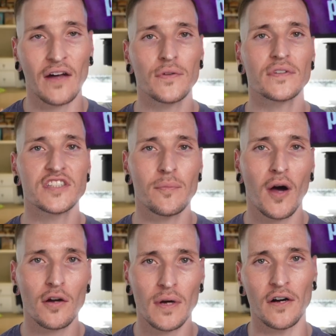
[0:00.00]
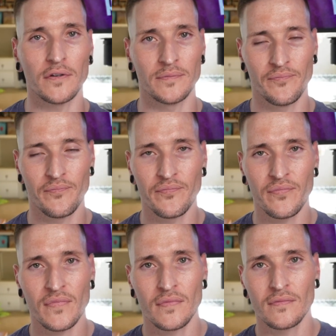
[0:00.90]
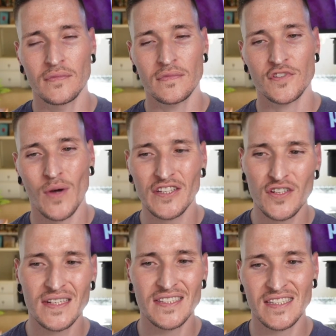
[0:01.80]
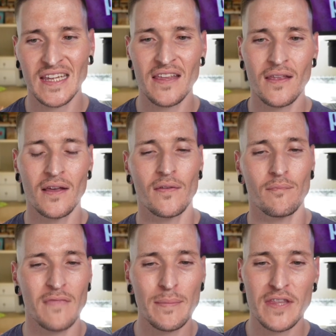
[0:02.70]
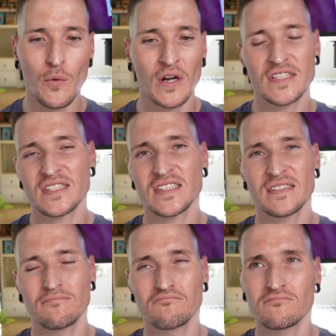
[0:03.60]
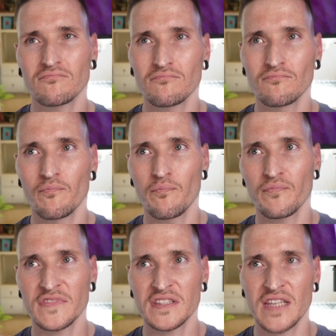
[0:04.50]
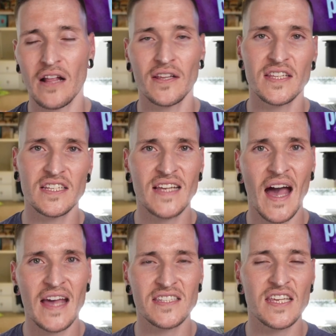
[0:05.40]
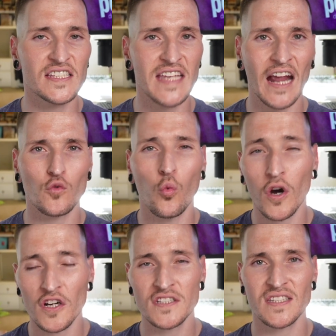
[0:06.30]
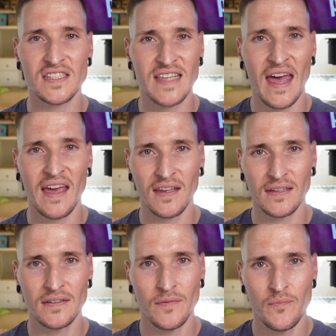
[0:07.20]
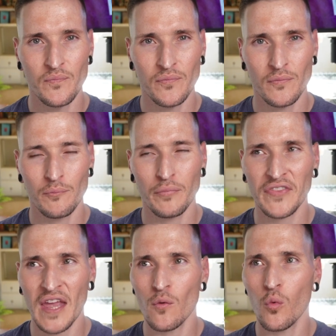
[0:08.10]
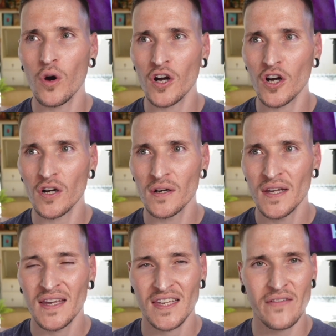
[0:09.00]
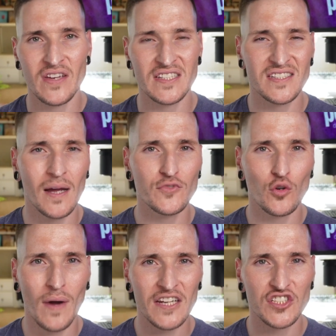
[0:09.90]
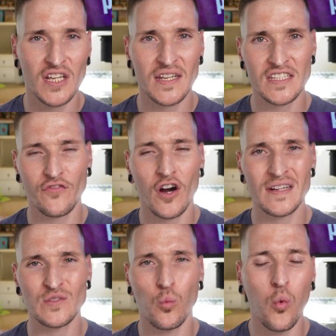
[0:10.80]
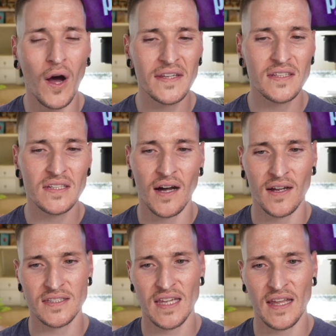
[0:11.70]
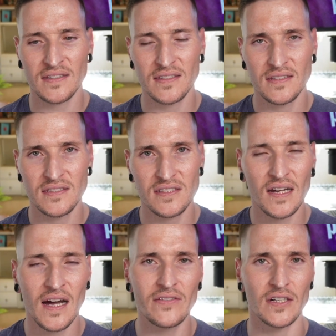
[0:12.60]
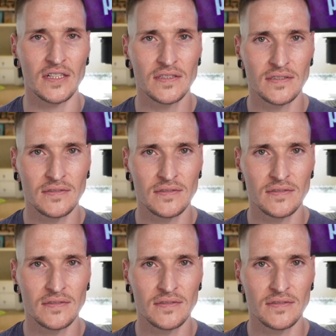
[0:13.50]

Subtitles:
out tomorrow." So as you can see, maybe they weren't telling these guys the exact words to say, but they were giving some direction as far as what content to cover,